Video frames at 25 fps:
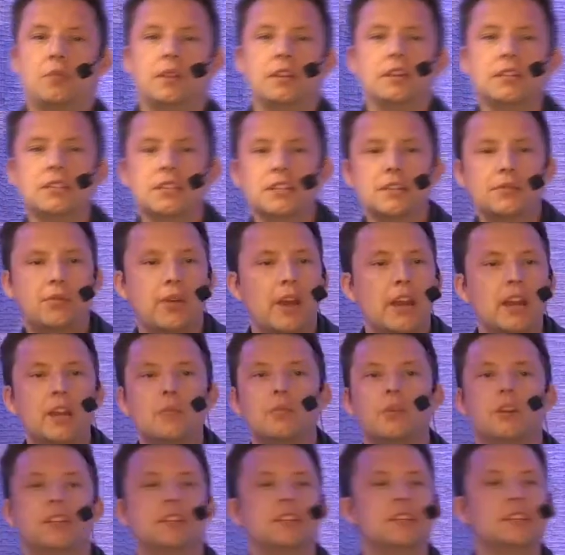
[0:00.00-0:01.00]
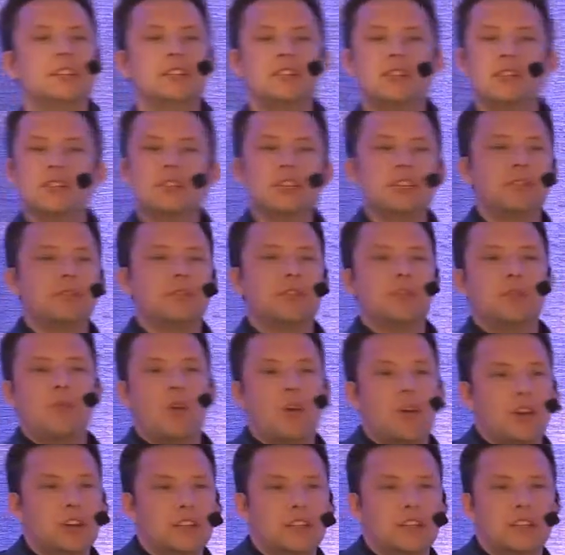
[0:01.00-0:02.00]
And this is for anybody. This is not just for the
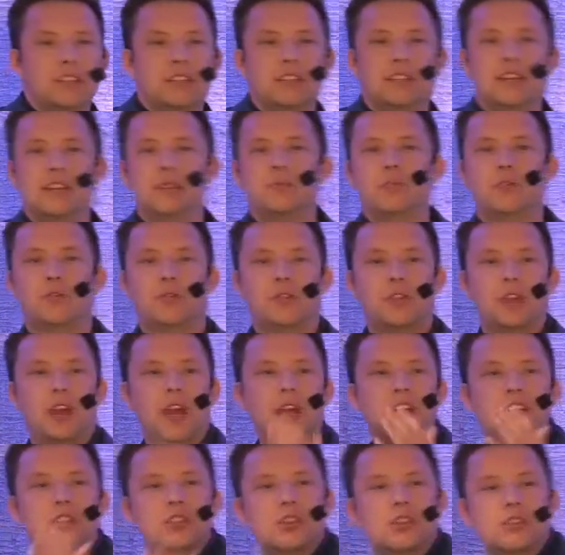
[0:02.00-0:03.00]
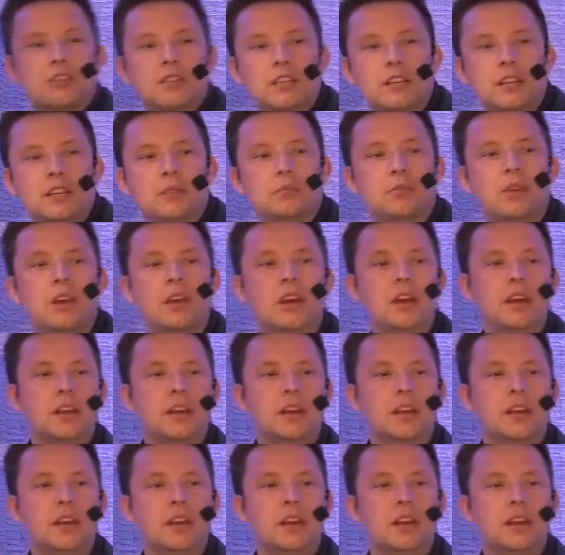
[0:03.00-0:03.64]
marketing team or for the HR team.